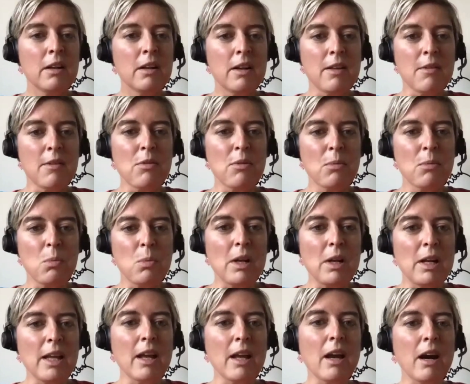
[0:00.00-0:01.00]
this
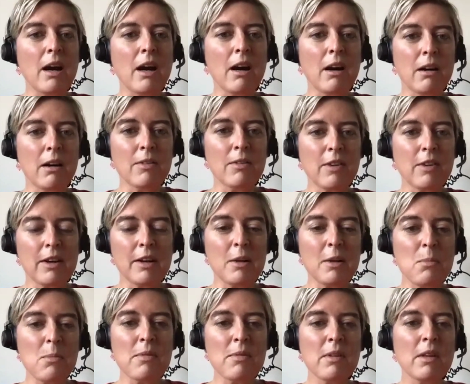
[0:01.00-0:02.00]
really hard
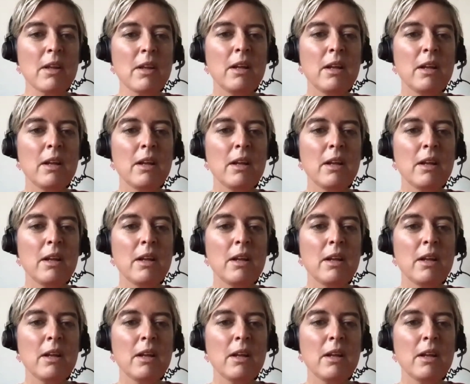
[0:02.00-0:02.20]
times,